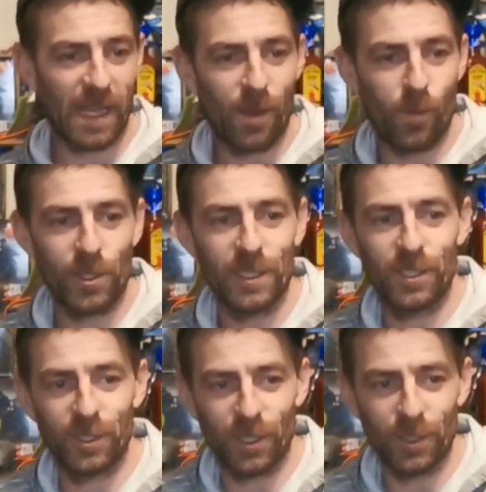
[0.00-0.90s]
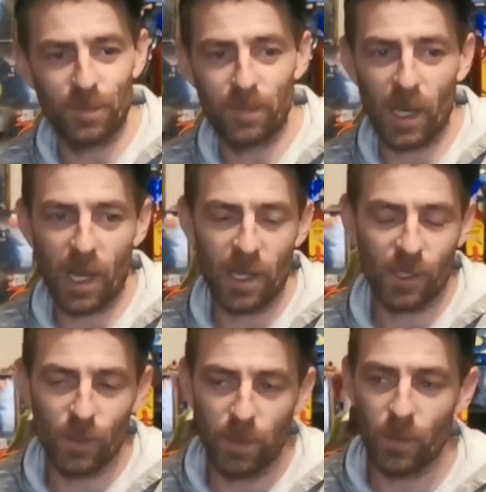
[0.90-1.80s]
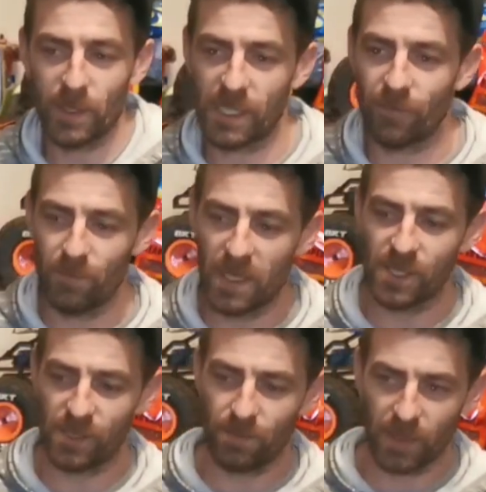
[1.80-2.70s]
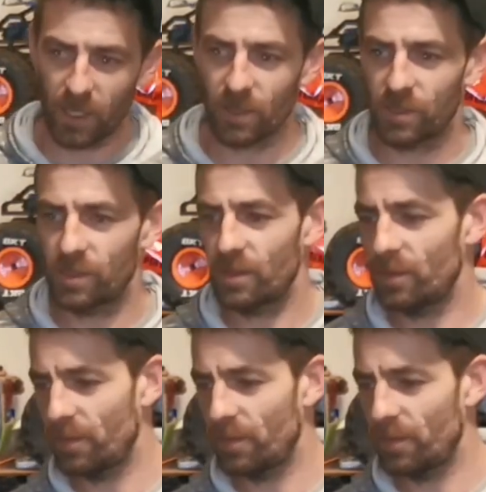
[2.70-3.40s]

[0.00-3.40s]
that I wanted to do, bar a couple which I've missed because